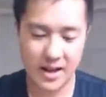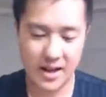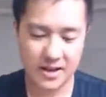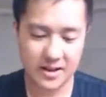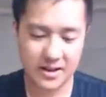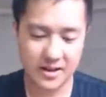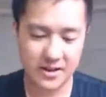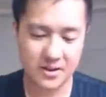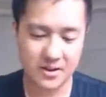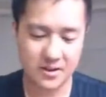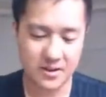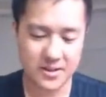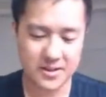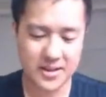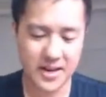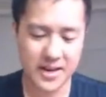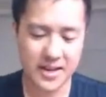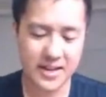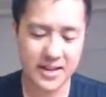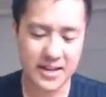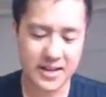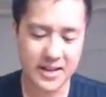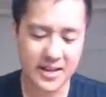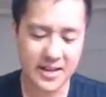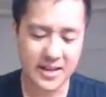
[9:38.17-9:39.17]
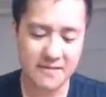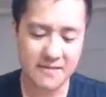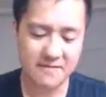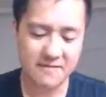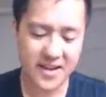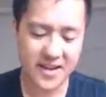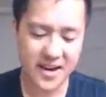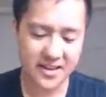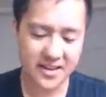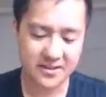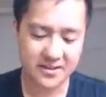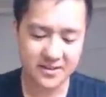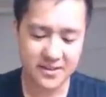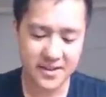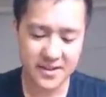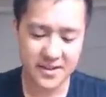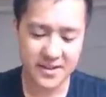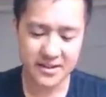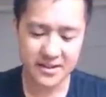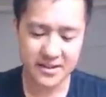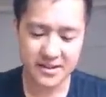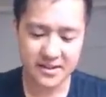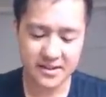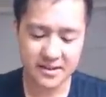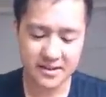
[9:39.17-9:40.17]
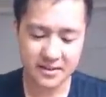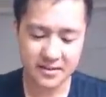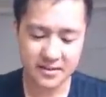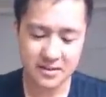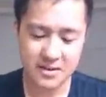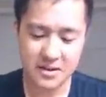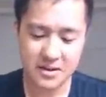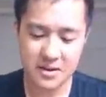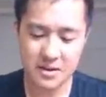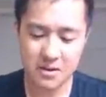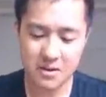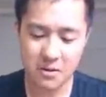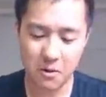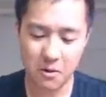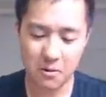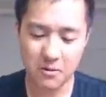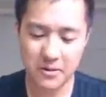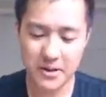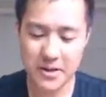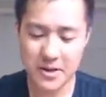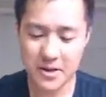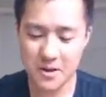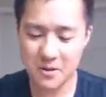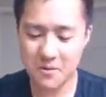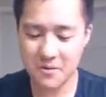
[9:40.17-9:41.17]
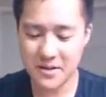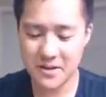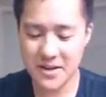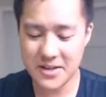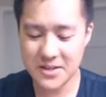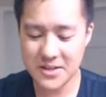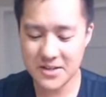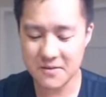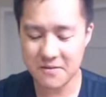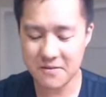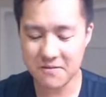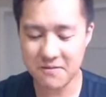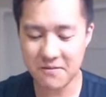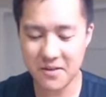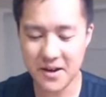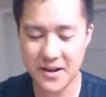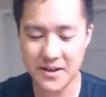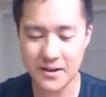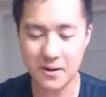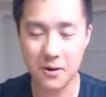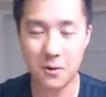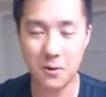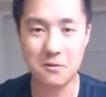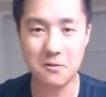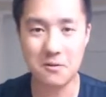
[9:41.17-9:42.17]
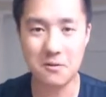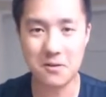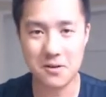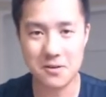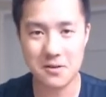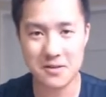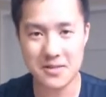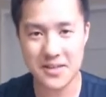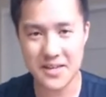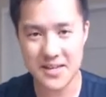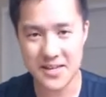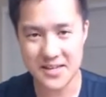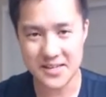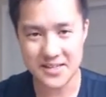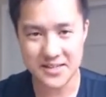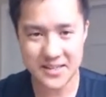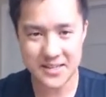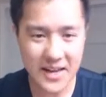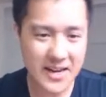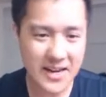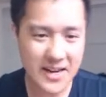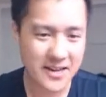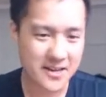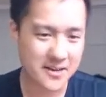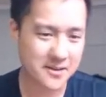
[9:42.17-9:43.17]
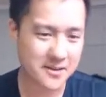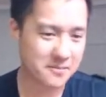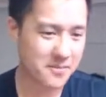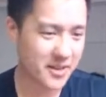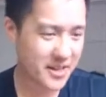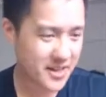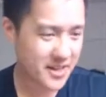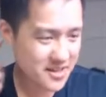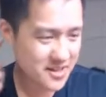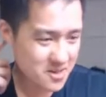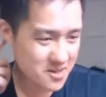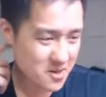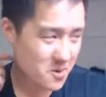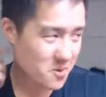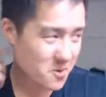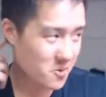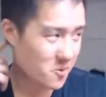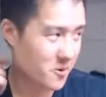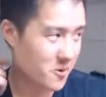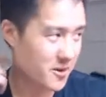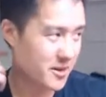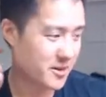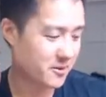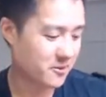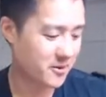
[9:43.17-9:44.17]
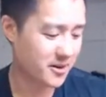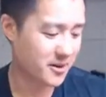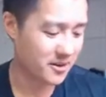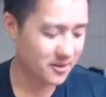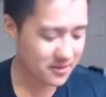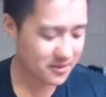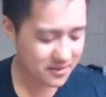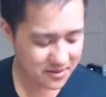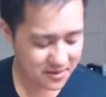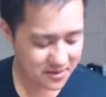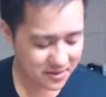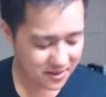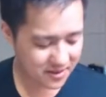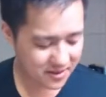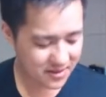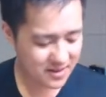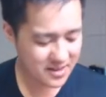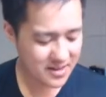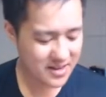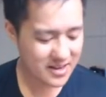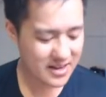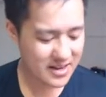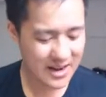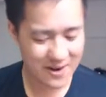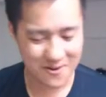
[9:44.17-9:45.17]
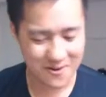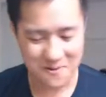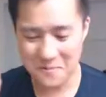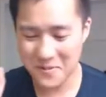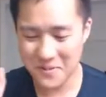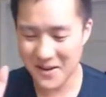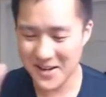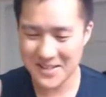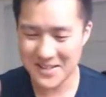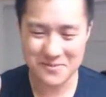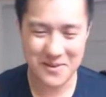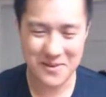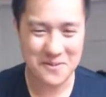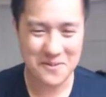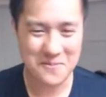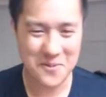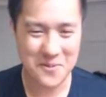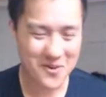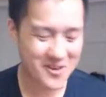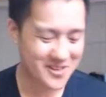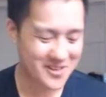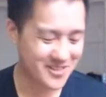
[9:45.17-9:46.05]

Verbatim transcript: you know, it's kind of like Heat Factory, only you don't need to fight over the stadium. Like, it's so annoying when I replaced my opponent's